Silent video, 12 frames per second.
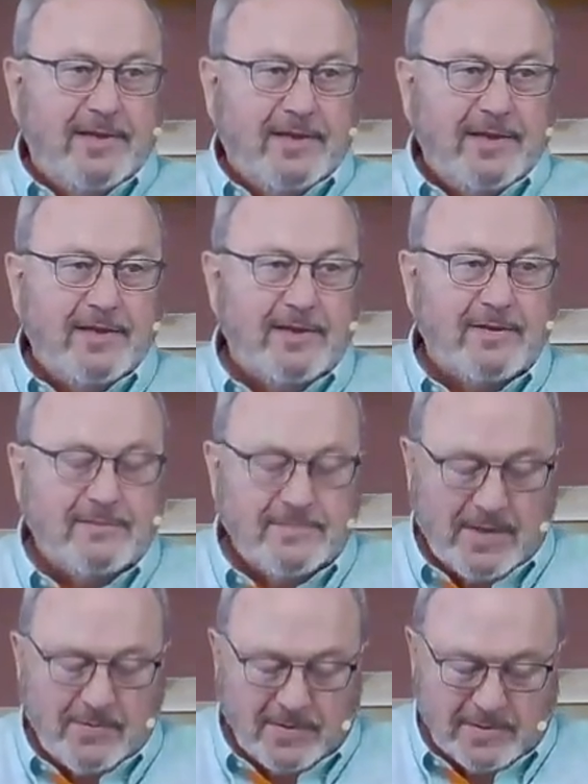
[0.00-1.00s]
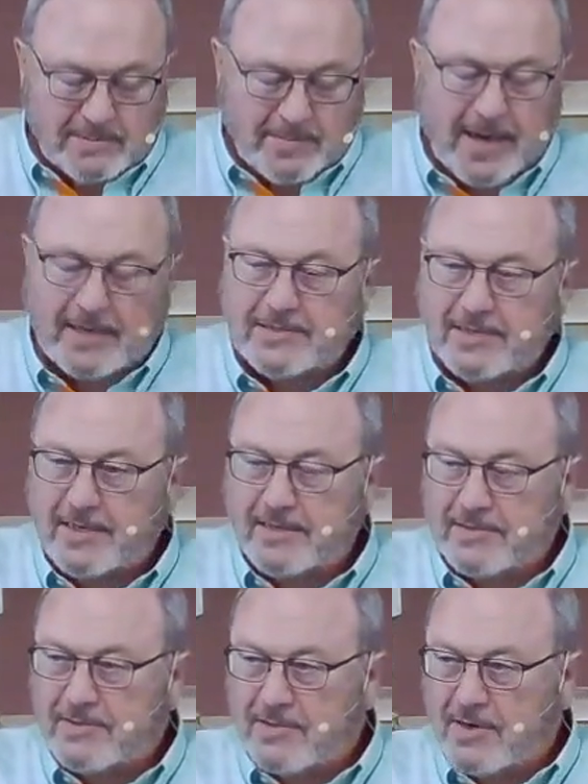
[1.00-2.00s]
you know, they went spastic
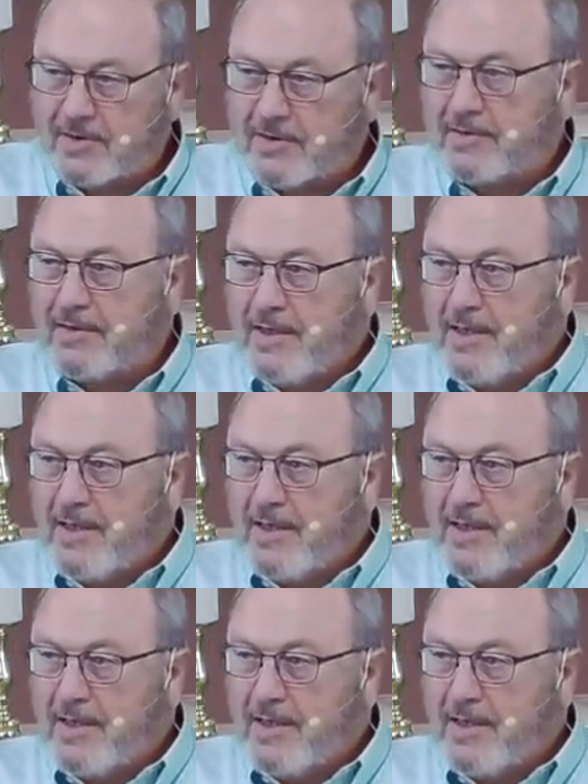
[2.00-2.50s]
and started,